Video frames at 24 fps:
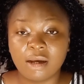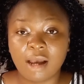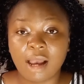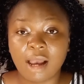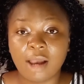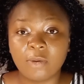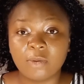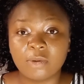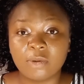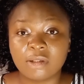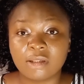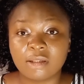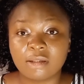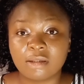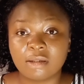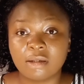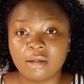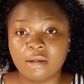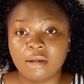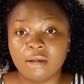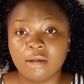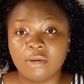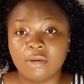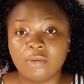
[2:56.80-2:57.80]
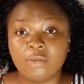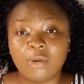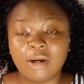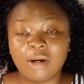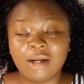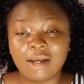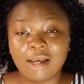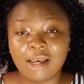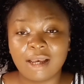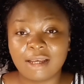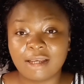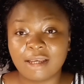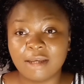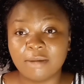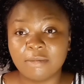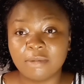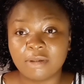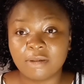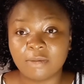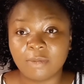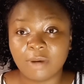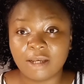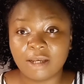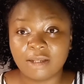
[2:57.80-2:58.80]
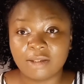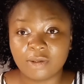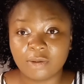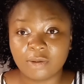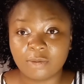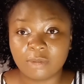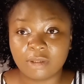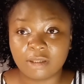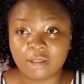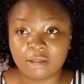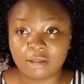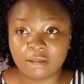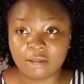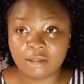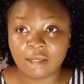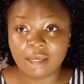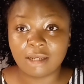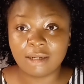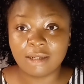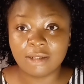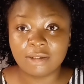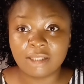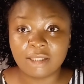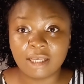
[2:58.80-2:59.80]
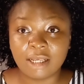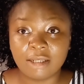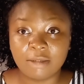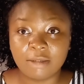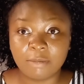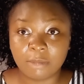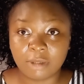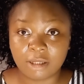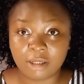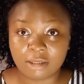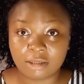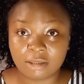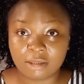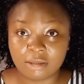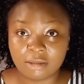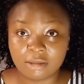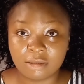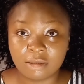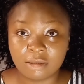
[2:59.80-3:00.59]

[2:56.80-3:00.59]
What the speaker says: I was one guy came to buy something, an elderly man.